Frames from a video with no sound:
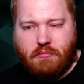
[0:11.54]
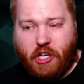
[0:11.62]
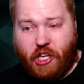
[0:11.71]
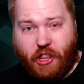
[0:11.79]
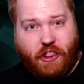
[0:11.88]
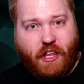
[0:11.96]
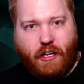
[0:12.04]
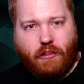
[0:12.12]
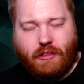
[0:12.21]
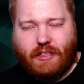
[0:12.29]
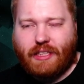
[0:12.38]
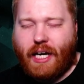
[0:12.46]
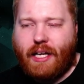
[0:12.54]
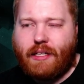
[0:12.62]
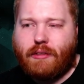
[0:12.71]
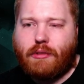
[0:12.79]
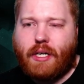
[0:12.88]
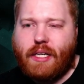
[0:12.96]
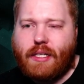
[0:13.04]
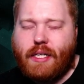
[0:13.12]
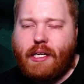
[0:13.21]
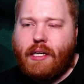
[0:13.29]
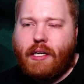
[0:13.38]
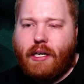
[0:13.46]
a thing on this island, right?
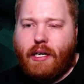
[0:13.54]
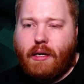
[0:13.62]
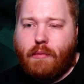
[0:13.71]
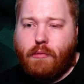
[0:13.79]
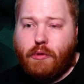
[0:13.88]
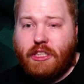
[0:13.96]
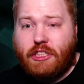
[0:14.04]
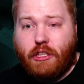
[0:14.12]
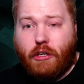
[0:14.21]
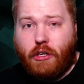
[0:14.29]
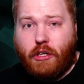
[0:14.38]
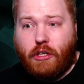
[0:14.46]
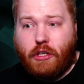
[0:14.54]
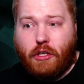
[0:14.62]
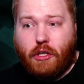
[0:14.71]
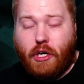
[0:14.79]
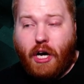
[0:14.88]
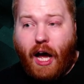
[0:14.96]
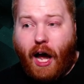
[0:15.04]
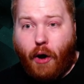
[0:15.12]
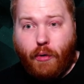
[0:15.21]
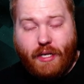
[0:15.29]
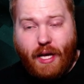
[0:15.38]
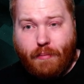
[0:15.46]
We saw
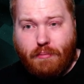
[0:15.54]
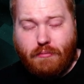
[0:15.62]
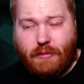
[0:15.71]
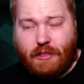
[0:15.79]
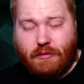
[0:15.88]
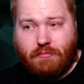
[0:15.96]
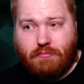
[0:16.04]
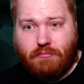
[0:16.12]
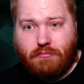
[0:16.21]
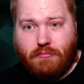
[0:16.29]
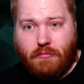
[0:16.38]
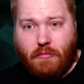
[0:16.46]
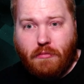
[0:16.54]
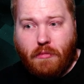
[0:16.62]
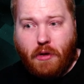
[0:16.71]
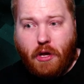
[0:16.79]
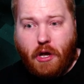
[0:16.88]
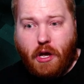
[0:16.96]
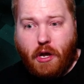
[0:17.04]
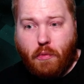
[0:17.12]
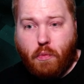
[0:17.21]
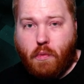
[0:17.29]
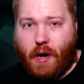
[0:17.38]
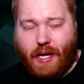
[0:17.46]
how it happens
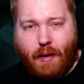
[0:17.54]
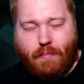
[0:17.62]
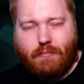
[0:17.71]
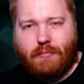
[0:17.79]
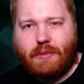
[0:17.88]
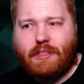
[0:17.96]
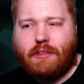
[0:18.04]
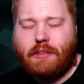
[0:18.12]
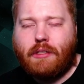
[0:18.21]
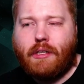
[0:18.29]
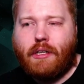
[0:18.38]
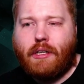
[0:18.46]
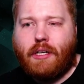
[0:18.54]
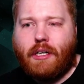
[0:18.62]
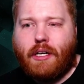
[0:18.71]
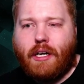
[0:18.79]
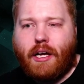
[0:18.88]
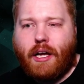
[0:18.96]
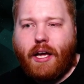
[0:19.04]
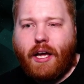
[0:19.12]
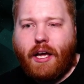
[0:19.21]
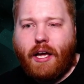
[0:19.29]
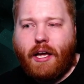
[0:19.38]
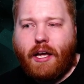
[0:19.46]
and what happens.
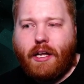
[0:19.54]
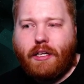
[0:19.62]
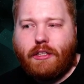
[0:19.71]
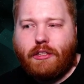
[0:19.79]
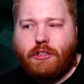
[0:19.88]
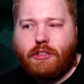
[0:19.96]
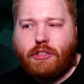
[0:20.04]
And